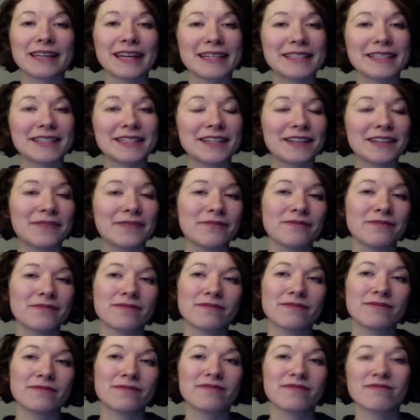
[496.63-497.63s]
study,
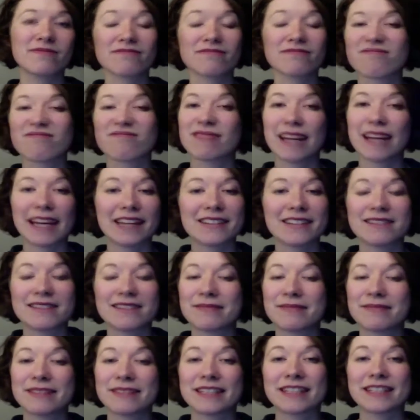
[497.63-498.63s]
I guess,
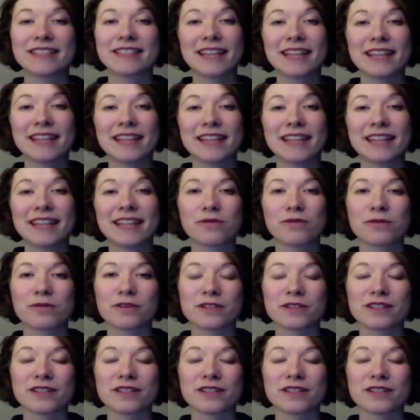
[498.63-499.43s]
successful was